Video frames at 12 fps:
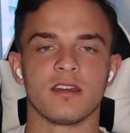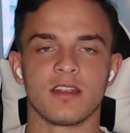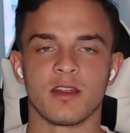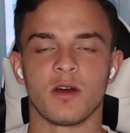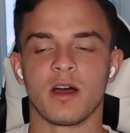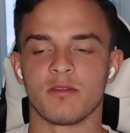
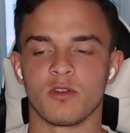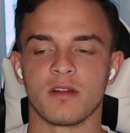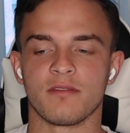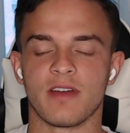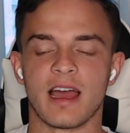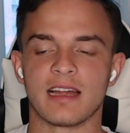I've run
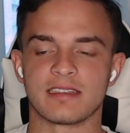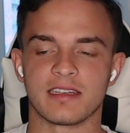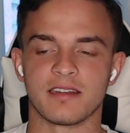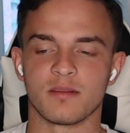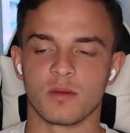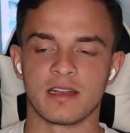fast
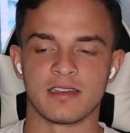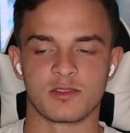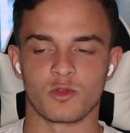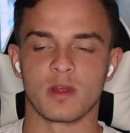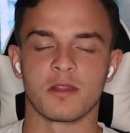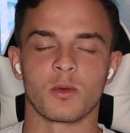and just
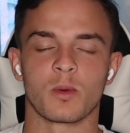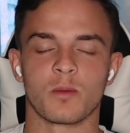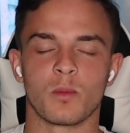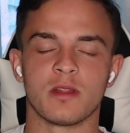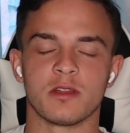won